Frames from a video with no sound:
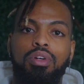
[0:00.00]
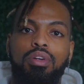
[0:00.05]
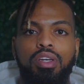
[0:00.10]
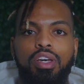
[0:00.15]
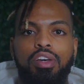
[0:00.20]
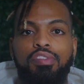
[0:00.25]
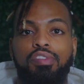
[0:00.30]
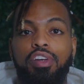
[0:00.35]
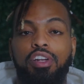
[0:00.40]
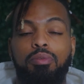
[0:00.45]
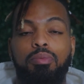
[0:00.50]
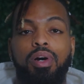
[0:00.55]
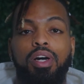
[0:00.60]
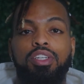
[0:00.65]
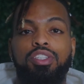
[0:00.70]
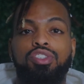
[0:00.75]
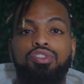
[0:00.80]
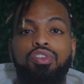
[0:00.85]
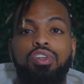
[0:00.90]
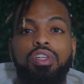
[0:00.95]
If
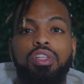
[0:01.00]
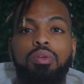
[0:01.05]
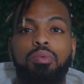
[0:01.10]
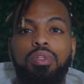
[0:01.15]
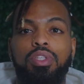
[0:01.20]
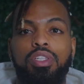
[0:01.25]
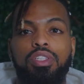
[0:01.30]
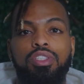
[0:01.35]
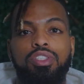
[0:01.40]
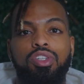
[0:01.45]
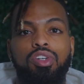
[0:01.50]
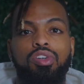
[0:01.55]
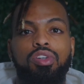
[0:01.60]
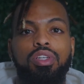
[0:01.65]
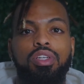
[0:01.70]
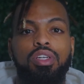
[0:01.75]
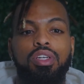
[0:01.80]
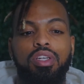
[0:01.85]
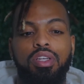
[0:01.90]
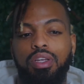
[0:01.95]
anybody's struggling with this
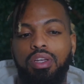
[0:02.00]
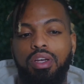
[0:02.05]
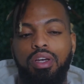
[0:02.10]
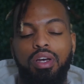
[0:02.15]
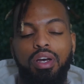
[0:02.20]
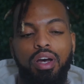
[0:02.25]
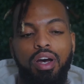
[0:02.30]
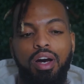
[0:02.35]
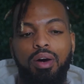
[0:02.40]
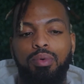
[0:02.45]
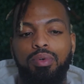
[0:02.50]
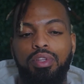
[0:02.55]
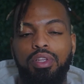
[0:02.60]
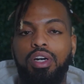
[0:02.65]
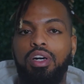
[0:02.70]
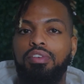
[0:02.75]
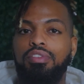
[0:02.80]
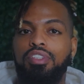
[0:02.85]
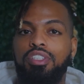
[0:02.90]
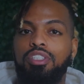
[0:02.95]
journey, I would
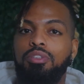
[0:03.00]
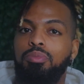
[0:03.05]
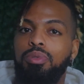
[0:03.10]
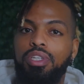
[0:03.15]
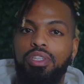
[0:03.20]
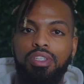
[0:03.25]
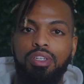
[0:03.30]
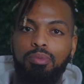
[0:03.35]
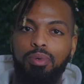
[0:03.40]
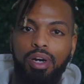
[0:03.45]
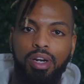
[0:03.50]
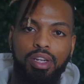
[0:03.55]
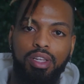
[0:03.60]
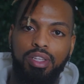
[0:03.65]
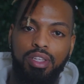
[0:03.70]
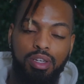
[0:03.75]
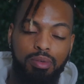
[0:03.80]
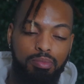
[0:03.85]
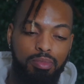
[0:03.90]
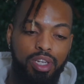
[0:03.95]
love to speak about
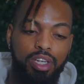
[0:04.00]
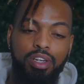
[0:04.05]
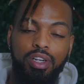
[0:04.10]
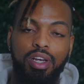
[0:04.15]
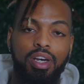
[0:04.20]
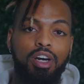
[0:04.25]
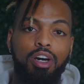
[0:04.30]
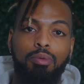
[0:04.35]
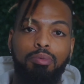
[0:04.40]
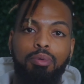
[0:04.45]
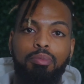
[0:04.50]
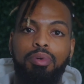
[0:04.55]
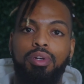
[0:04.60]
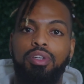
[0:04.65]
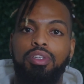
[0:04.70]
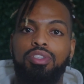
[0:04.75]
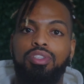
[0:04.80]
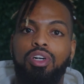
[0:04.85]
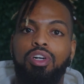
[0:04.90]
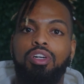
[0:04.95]
it. I'm here to help. I'm here
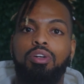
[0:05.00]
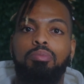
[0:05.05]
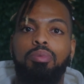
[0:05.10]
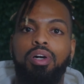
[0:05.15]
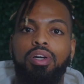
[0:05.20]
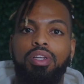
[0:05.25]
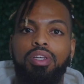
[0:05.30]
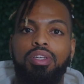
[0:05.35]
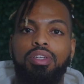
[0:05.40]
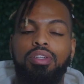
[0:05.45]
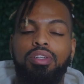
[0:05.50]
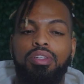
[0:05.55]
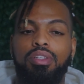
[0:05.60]
to talk about it.